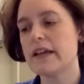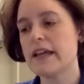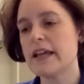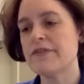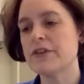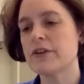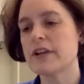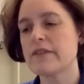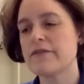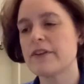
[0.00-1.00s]
if you're
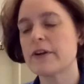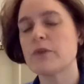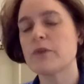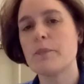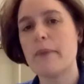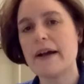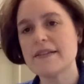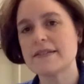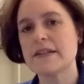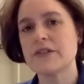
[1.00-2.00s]
very
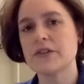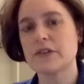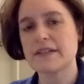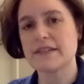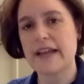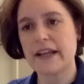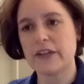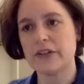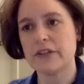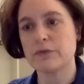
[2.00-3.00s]
robust in your
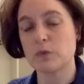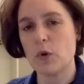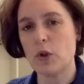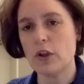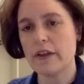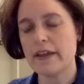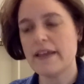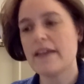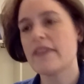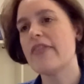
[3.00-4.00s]
executive role,
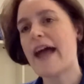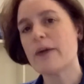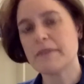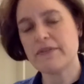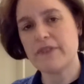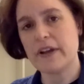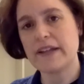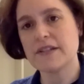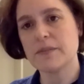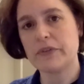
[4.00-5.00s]
that would be
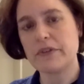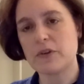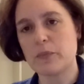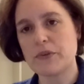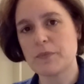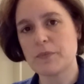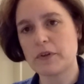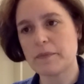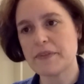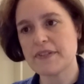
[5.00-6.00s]
fine to put that you're open to
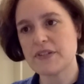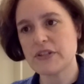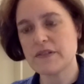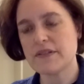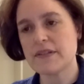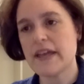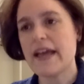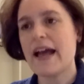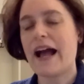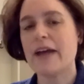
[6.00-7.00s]
board positions.
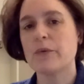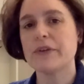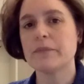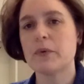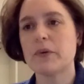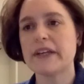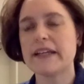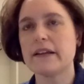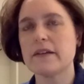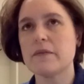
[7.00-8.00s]
I wouldn't put
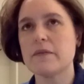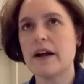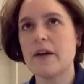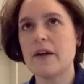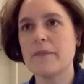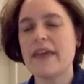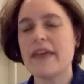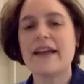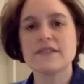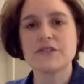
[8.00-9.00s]
it, um,
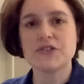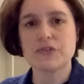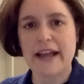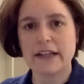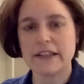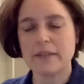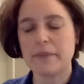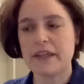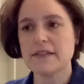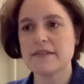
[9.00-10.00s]
that's the straddling
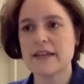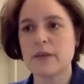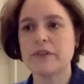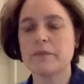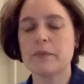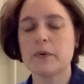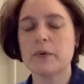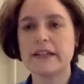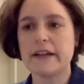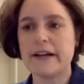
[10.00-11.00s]
piece. I wouldn't
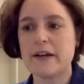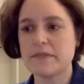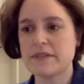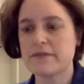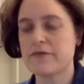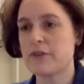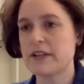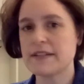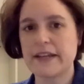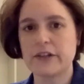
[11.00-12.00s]
put it um, front
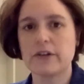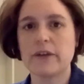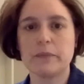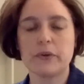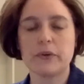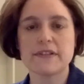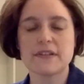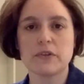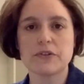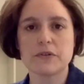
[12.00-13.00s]
and center. I would put it
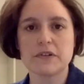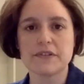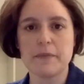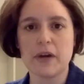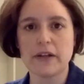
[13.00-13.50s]
somewhere towards the